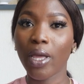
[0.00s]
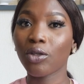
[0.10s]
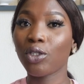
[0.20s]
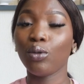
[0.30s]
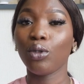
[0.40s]

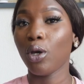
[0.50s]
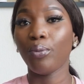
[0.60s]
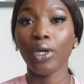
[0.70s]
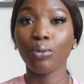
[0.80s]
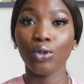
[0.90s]
else you would
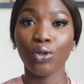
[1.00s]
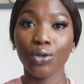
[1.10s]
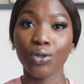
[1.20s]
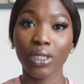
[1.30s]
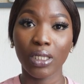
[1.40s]
not be able to
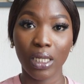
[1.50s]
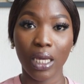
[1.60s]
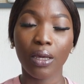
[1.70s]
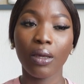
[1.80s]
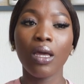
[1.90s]
use it
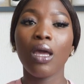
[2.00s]
here.